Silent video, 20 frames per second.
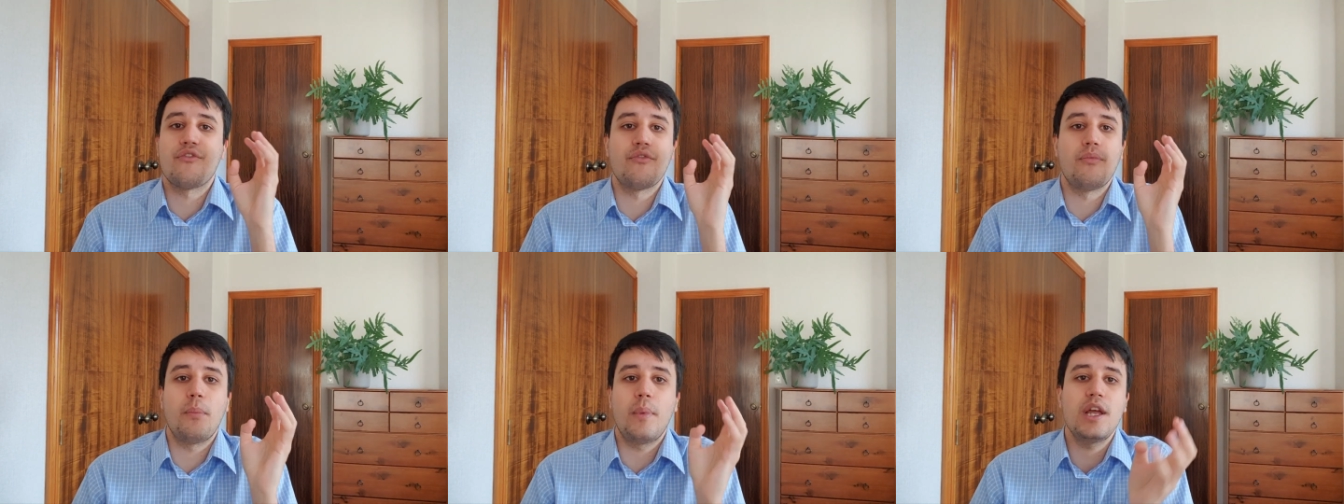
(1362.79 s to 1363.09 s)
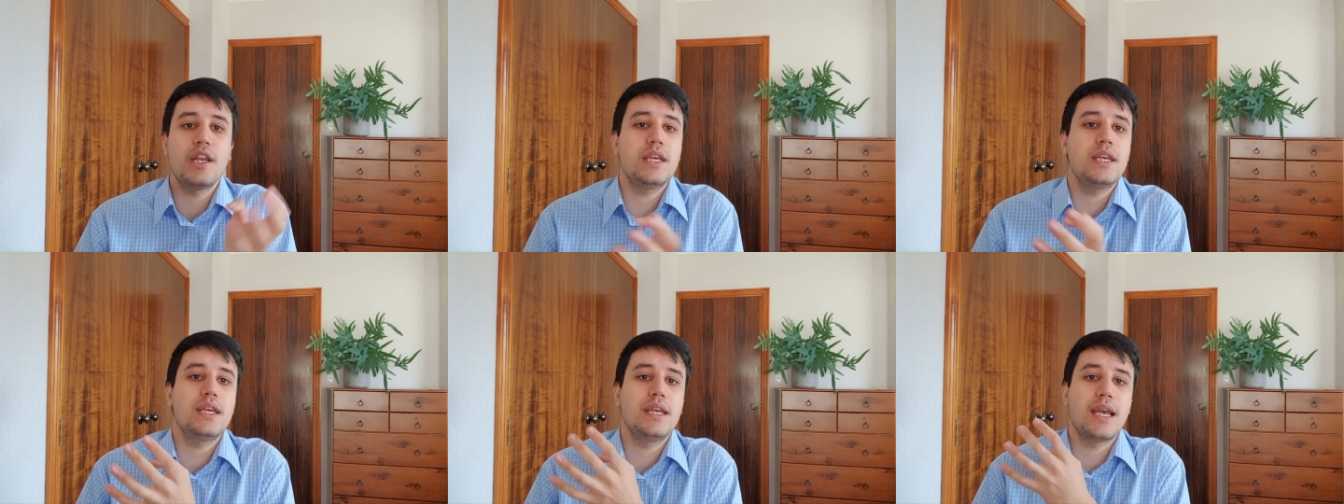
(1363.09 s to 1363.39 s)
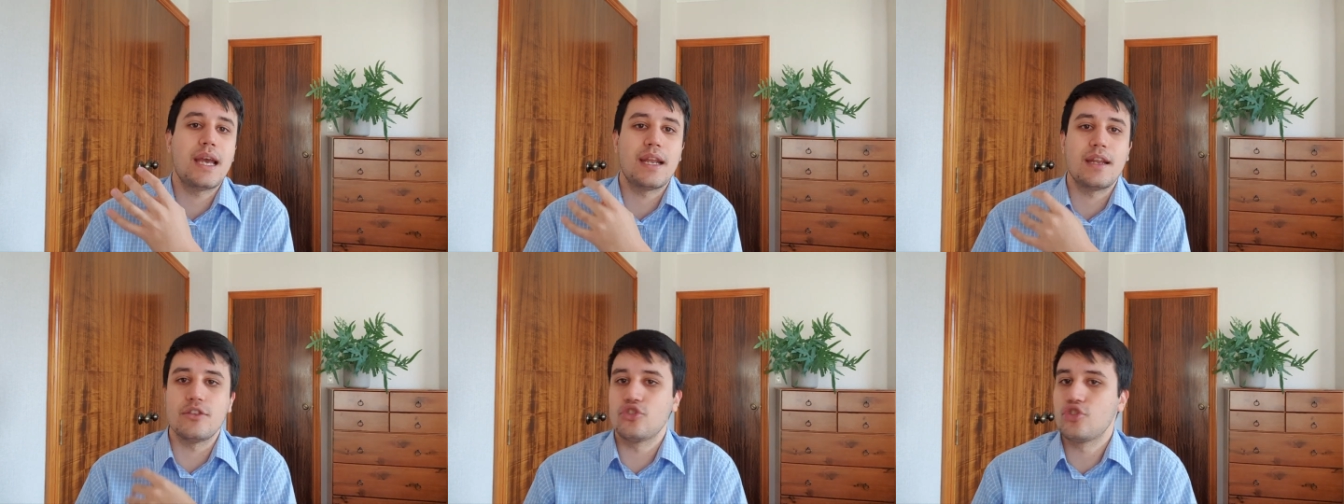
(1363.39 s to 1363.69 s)
have
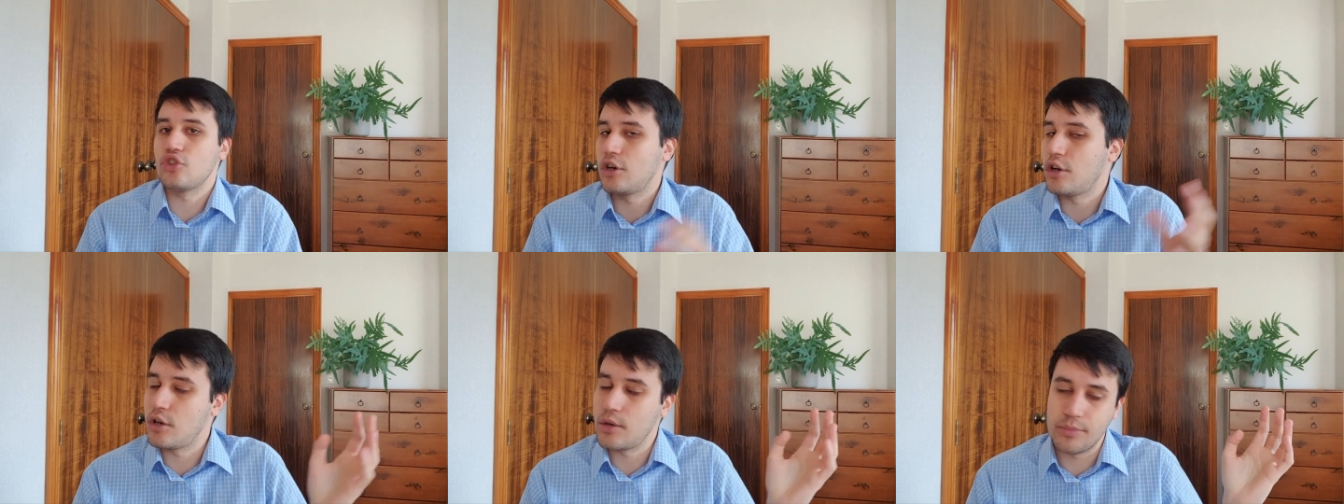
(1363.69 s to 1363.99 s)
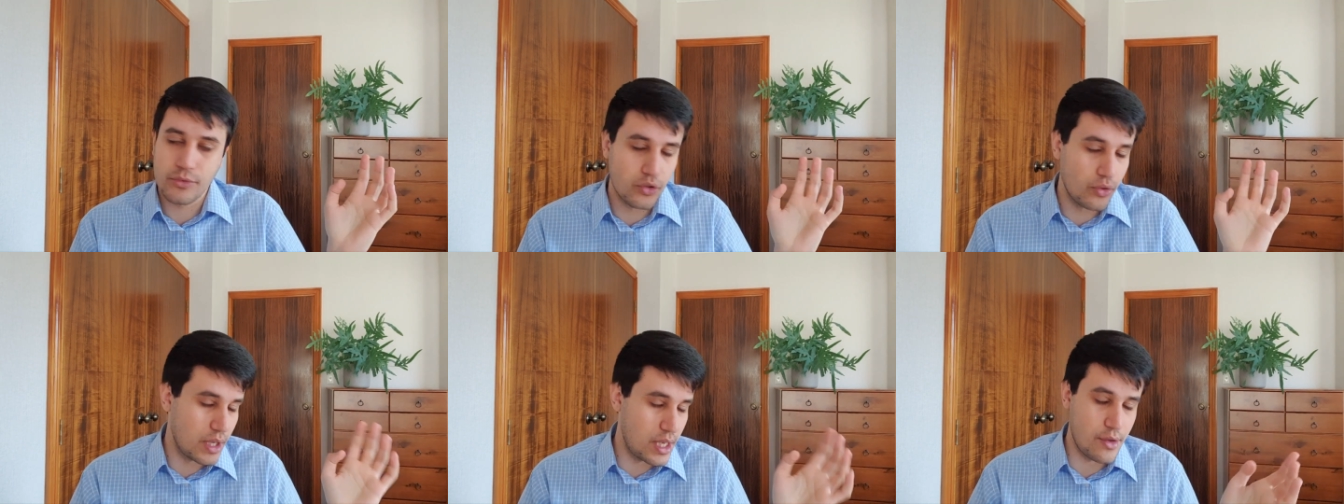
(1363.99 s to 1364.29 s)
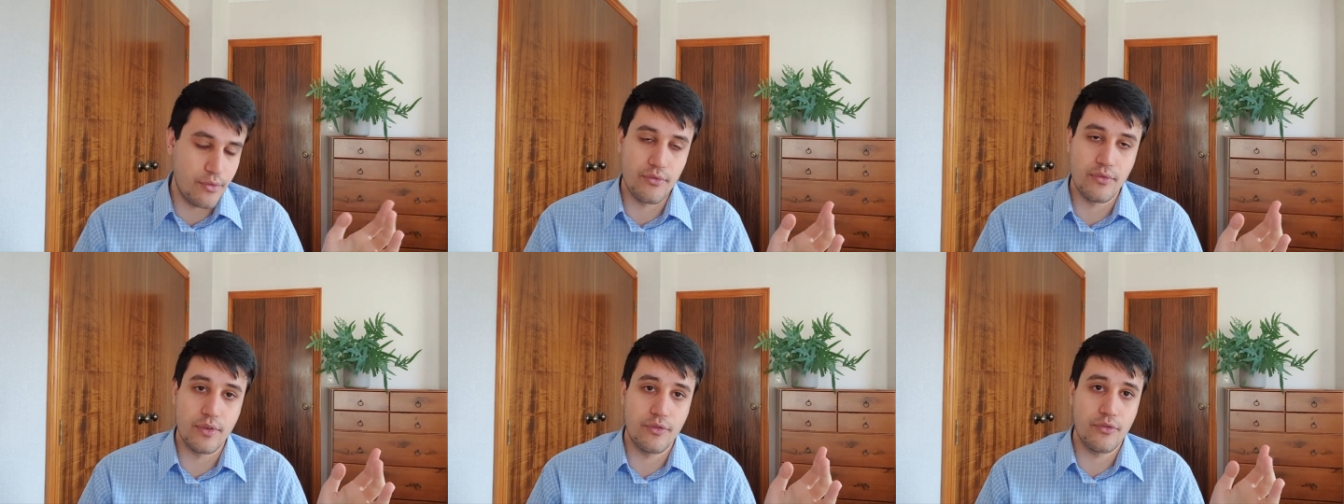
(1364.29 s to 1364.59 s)
money and a
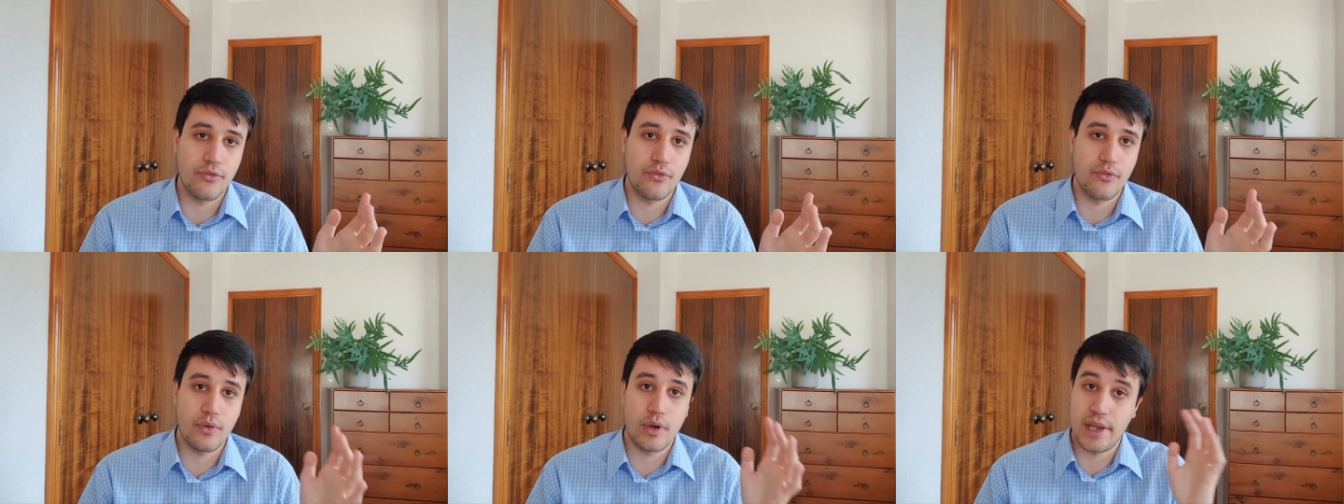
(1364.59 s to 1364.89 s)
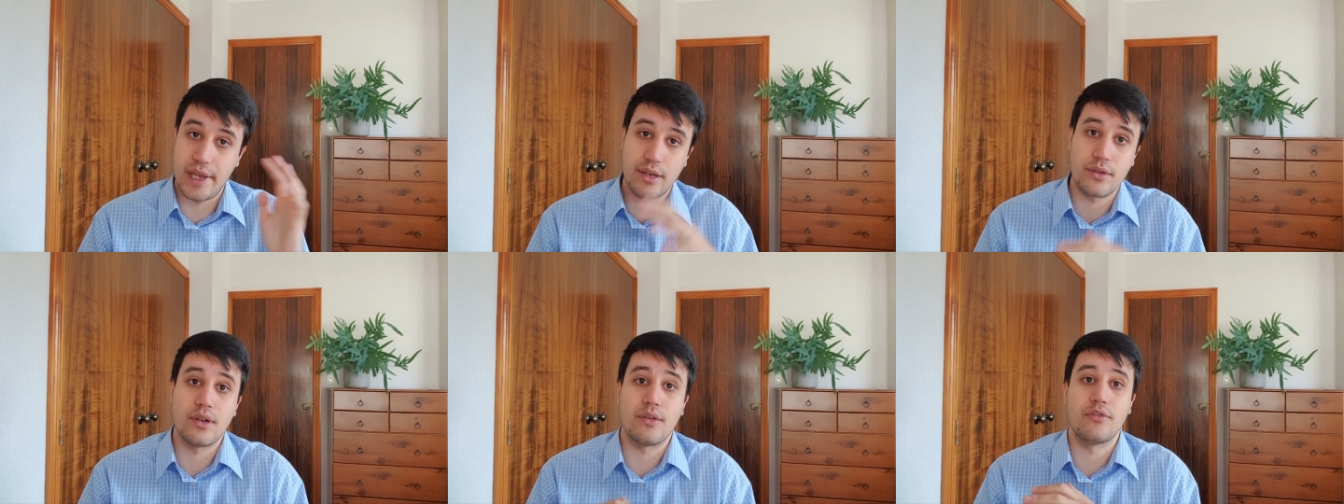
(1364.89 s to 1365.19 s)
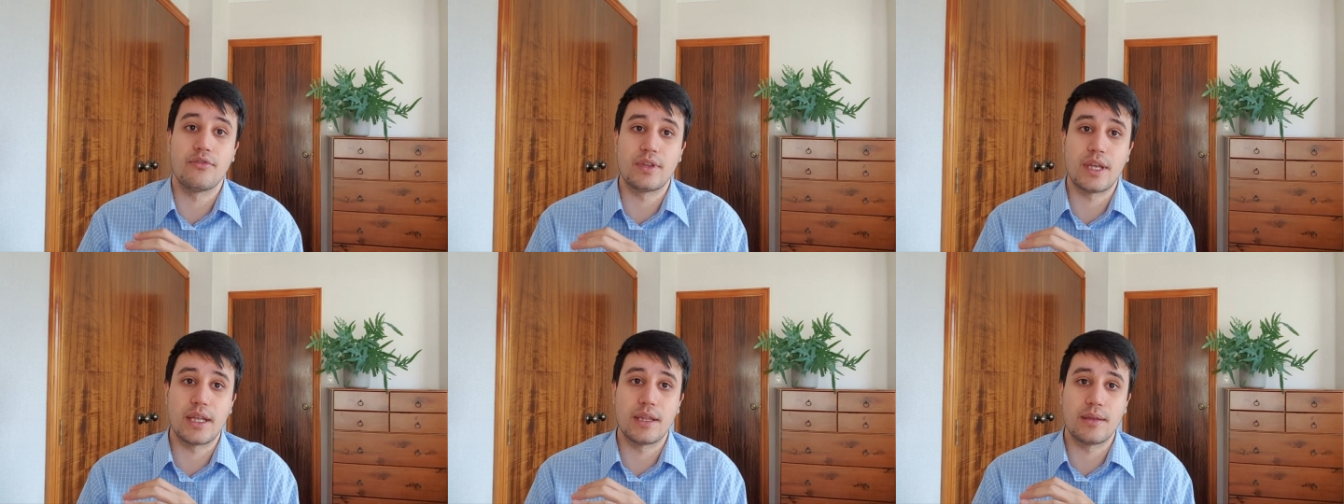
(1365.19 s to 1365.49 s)
job to live with.
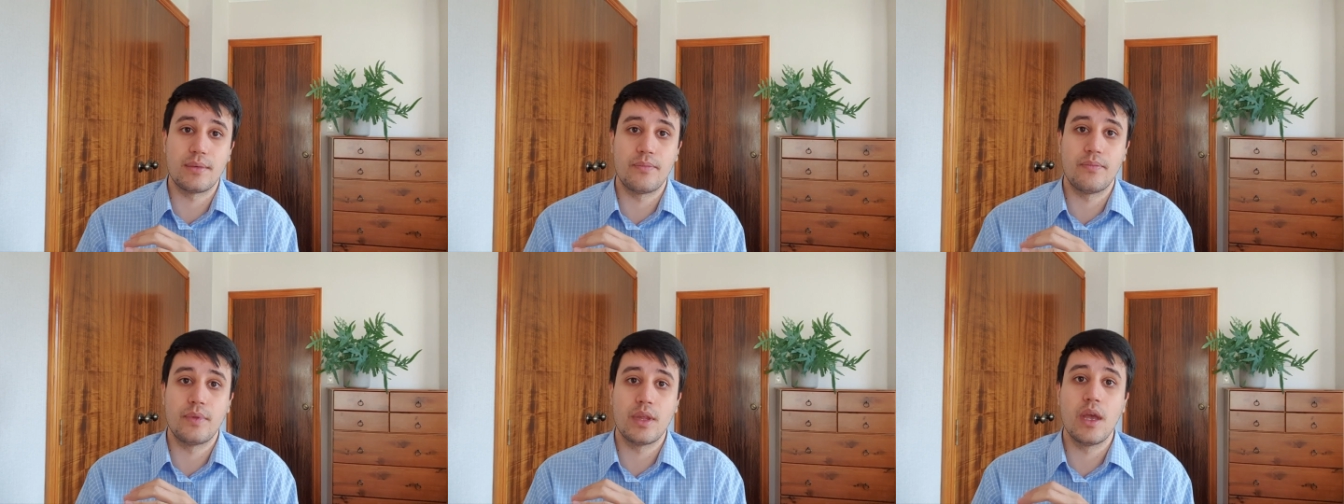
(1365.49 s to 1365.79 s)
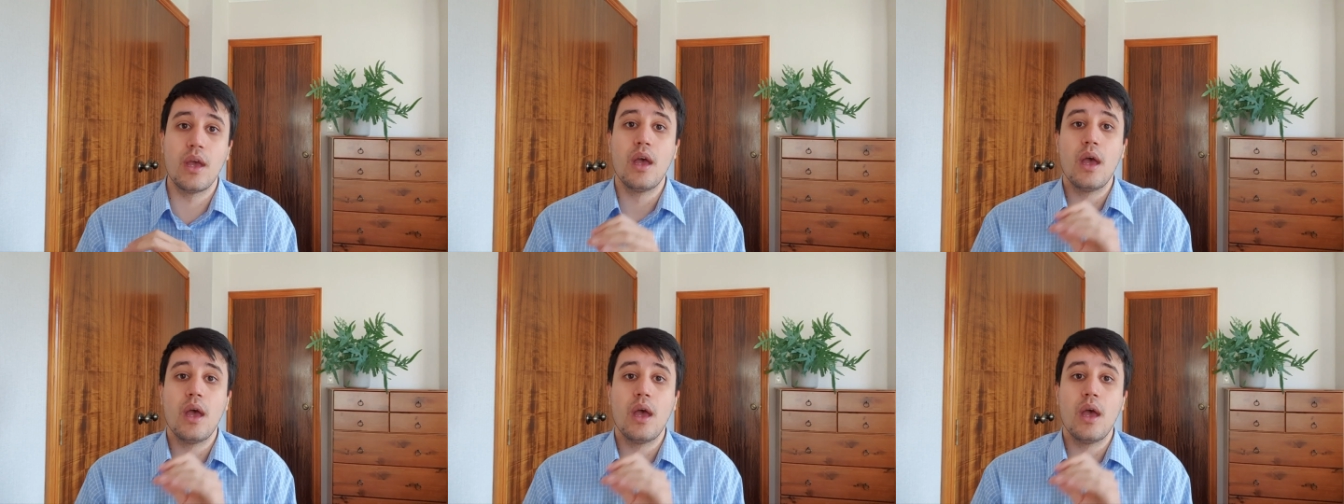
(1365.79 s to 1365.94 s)
I agree with that.